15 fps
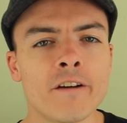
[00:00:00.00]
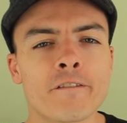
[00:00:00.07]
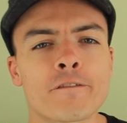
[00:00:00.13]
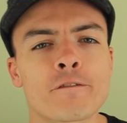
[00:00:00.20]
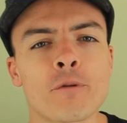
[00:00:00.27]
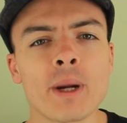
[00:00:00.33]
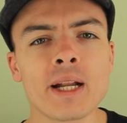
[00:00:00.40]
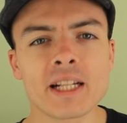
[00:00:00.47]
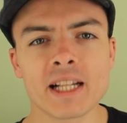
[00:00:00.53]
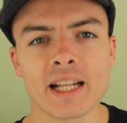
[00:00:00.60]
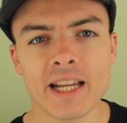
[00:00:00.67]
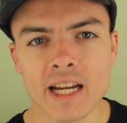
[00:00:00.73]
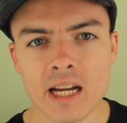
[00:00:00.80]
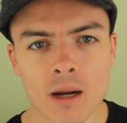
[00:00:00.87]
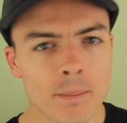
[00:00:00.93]

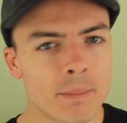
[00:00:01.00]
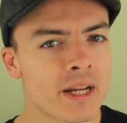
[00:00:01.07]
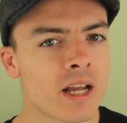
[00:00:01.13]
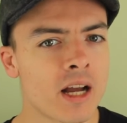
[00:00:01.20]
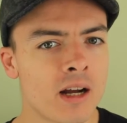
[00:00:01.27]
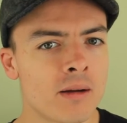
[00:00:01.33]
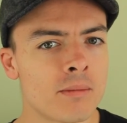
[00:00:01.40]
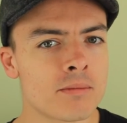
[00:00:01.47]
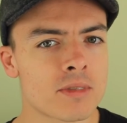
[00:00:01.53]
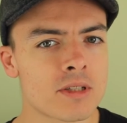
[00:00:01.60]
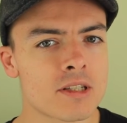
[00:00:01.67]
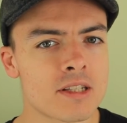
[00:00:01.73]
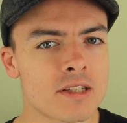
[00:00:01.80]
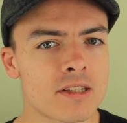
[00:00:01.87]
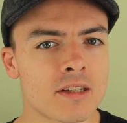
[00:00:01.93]
Friendly
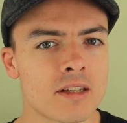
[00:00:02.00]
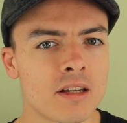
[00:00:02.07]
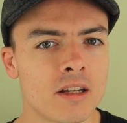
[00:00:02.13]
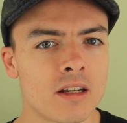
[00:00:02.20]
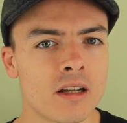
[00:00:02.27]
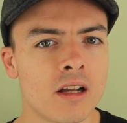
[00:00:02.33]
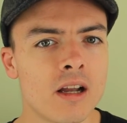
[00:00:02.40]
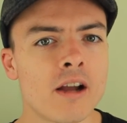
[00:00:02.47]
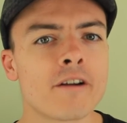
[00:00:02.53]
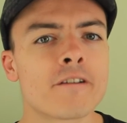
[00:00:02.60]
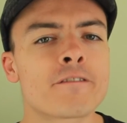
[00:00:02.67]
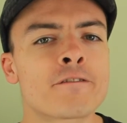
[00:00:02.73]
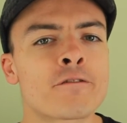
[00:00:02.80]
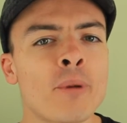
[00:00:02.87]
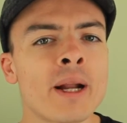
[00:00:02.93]
becomes
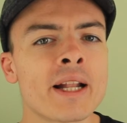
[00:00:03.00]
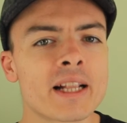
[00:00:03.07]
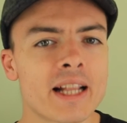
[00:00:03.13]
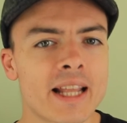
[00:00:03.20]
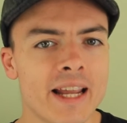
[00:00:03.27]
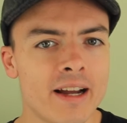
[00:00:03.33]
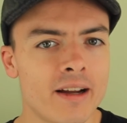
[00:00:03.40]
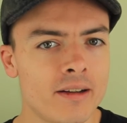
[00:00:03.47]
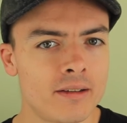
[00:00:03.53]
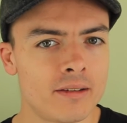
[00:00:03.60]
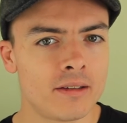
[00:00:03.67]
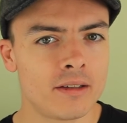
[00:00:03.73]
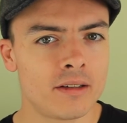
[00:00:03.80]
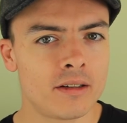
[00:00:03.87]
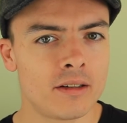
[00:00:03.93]
friendlier.
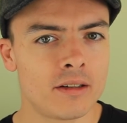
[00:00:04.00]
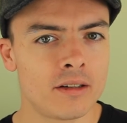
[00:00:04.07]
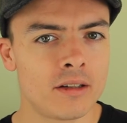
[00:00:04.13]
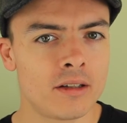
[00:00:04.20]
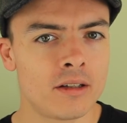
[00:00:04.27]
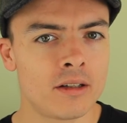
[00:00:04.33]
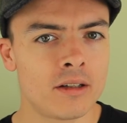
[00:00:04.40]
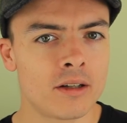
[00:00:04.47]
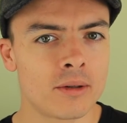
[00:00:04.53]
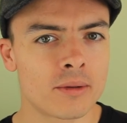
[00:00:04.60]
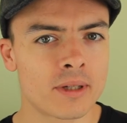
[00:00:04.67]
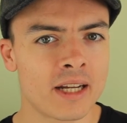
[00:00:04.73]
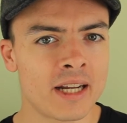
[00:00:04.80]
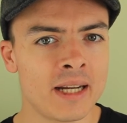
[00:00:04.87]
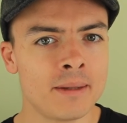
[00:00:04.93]

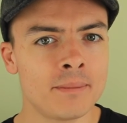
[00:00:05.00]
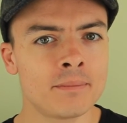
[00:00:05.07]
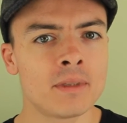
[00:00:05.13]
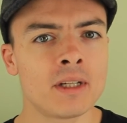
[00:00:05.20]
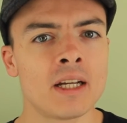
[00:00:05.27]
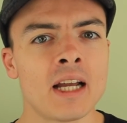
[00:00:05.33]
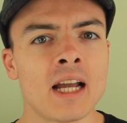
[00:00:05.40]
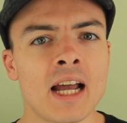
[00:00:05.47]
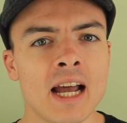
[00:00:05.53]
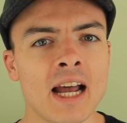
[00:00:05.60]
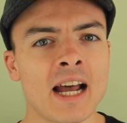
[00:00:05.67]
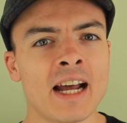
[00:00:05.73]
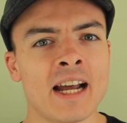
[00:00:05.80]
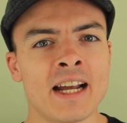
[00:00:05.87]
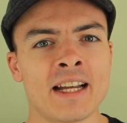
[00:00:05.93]
Okay?
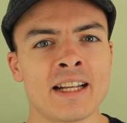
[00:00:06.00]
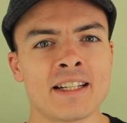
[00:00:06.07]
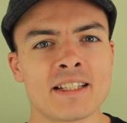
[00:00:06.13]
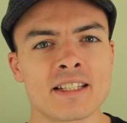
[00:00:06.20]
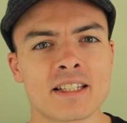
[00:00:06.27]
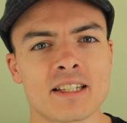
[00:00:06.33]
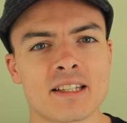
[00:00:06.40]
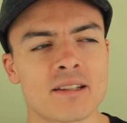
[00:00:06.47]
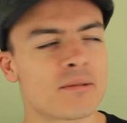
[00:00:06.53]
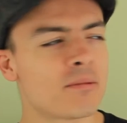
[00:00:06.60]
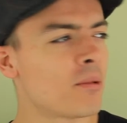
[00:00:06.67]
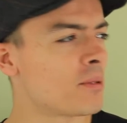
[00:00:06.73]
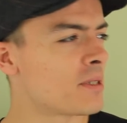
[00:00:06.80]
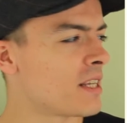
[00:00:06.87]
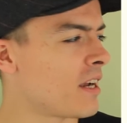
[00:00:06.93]
And
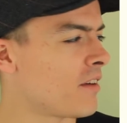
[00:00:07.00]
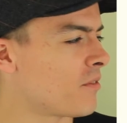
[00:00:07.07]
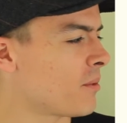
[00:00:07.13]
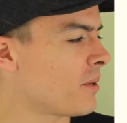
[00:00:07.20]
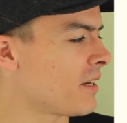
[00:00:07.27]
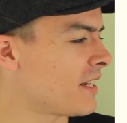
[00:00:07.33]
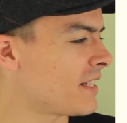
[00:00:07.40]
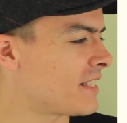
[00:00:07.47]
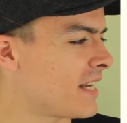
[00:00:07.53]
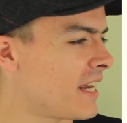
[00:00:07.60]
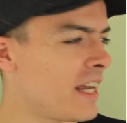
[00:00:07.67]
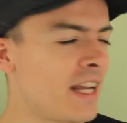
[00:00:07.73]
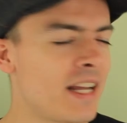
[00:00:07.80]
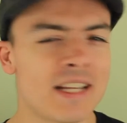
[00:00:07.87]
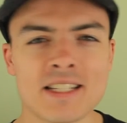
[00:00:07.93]
what was the other one I
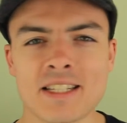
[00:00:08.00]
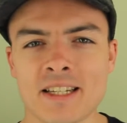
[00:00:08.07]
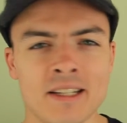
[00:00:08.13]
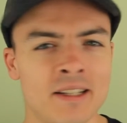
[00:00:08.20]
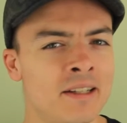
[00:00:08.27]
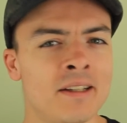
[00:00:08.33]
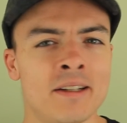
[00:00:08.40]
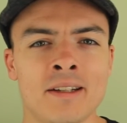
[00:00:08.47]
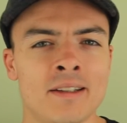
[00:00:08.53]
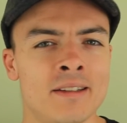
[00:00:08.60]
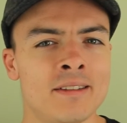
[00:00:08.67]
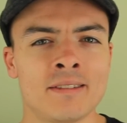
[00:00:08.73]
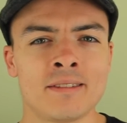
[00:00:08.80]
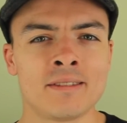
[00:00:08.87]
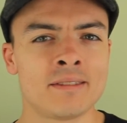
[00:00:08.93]
said?
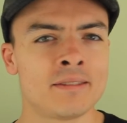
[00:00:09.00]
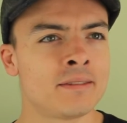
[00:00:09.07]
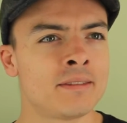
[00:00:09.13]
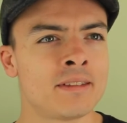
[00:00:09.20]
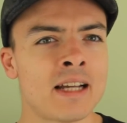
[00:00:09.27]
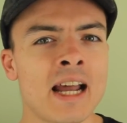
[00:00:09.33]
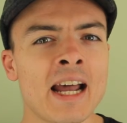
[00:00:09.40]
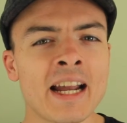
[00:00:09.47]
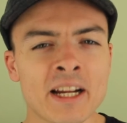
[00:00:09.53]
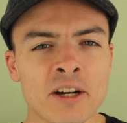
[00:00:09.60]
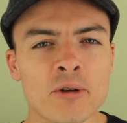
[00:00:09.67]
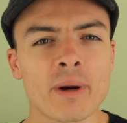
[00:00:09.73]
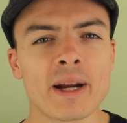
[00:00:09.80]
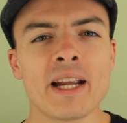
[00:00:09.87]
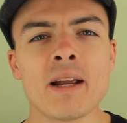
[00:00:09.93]

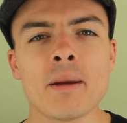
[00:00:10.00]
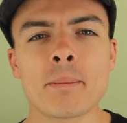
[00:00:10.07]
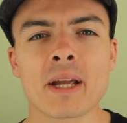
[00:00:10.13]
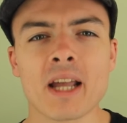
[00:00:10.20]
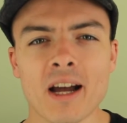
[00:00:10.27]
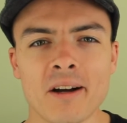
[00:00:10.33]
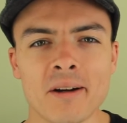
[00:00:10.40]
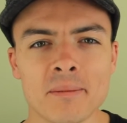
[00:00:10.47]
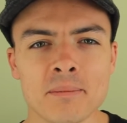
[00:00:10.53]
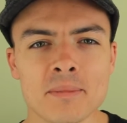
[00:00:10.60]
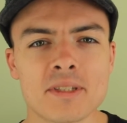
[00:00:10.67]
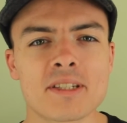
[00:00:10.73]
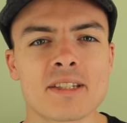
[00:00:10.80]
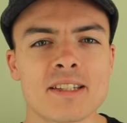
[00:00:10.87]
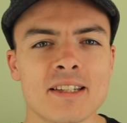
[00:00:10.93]
Angry
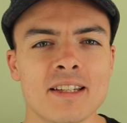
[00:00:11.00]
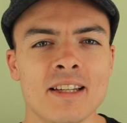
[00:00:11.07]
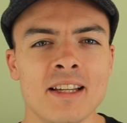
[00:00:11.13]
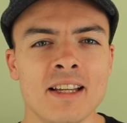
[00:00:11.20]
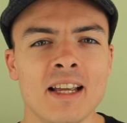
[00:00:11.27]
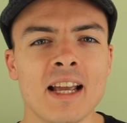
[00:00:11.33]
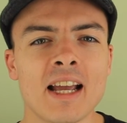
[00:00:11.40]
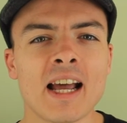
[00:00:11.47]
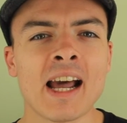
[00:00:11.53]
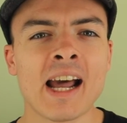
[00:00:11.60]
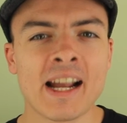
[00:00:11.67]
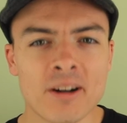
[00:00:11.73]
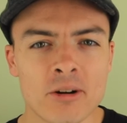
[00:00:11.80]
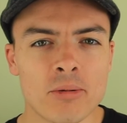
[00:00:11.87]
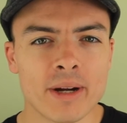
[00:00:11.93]
becomes
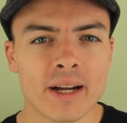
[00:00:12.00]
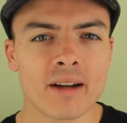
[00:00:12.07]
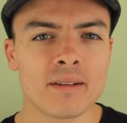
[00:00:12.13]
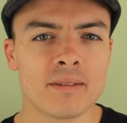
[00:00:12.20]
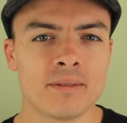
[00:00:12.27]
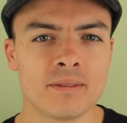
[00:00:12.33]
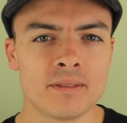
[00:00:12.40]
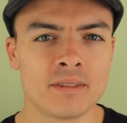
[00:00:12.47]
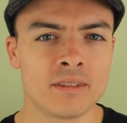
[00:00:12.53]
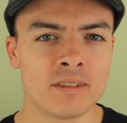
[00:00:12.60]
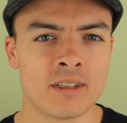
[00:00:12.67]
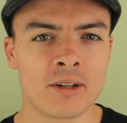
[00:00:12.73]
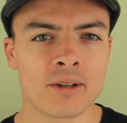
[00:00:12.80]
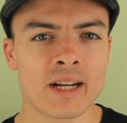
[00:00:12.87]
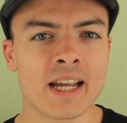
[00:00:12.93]
angrier.
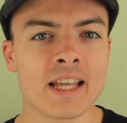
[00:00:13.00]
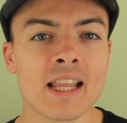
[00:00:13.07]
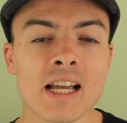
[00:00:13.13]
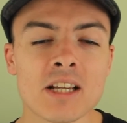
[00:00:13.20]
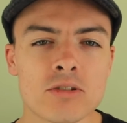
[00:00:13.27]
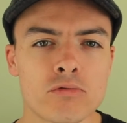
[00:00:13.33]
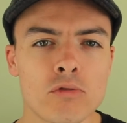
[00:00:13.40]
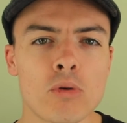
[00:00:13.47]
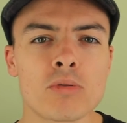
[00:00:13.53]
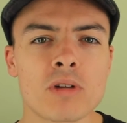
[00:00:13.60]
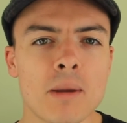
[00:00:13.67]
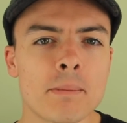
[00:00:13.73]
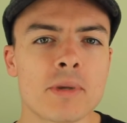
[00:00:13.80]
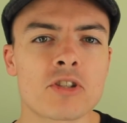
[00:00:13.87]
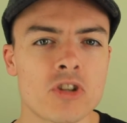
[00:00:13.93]
Okay, that's rule
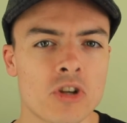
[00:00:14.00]
number